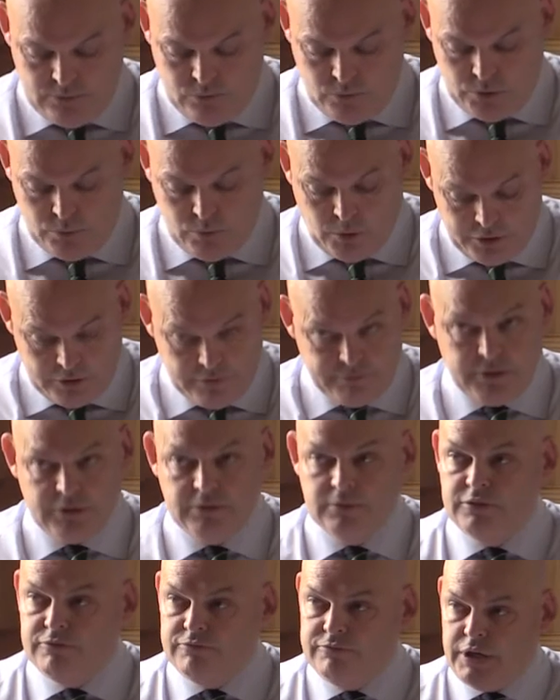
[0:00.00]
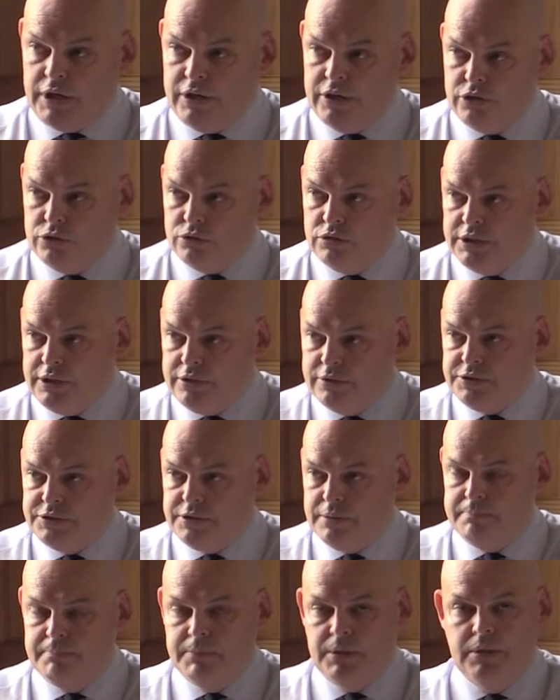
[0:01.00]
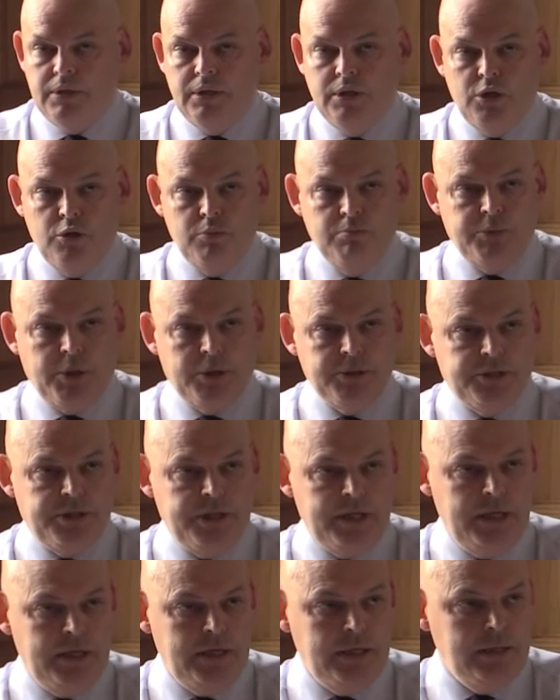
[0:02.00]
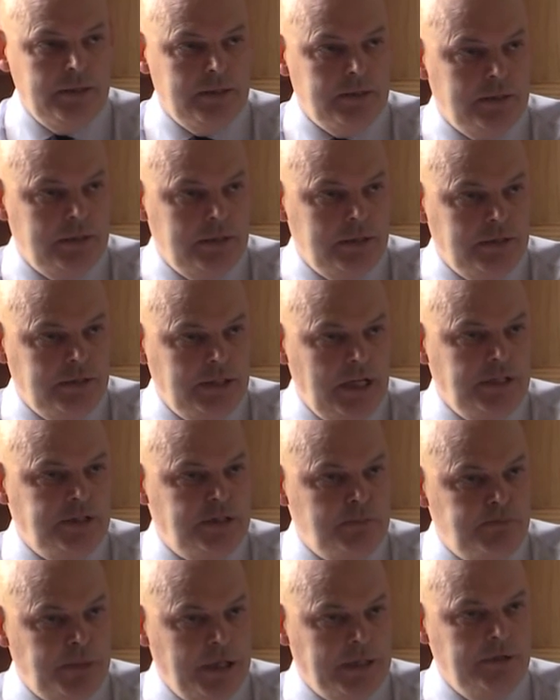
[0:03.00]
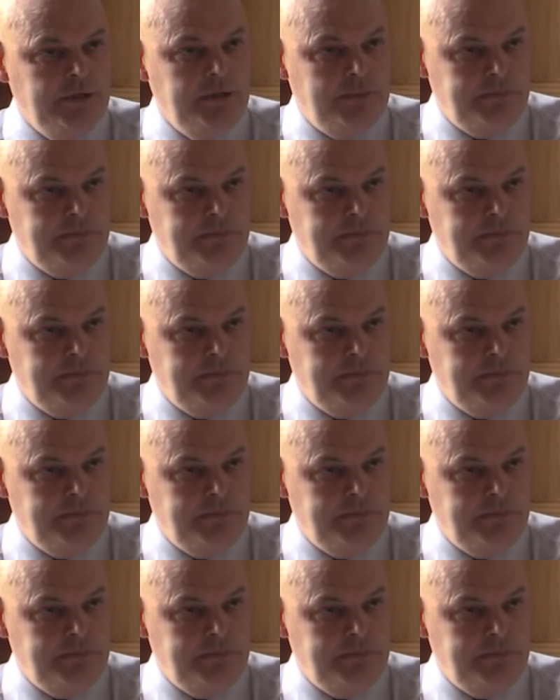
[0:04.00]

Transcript: was wonderful, very good leadership, but the need to build the